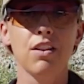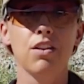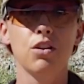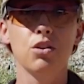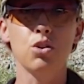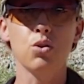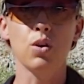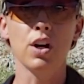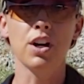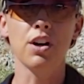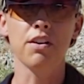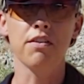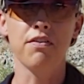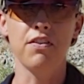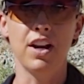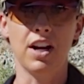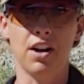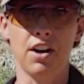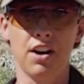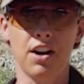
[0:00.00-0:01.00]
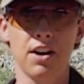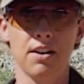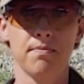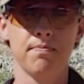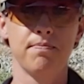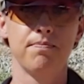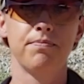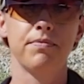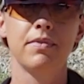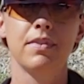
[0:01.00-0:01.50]
the trigger finger.
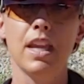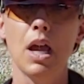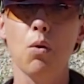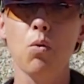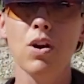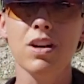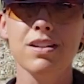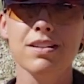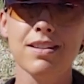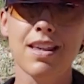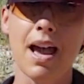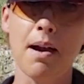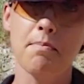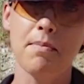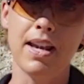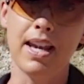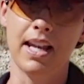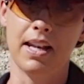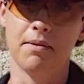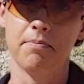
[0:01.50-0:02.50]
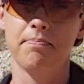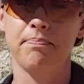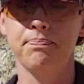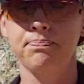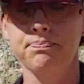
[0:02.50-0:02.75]
Now, what does that mean?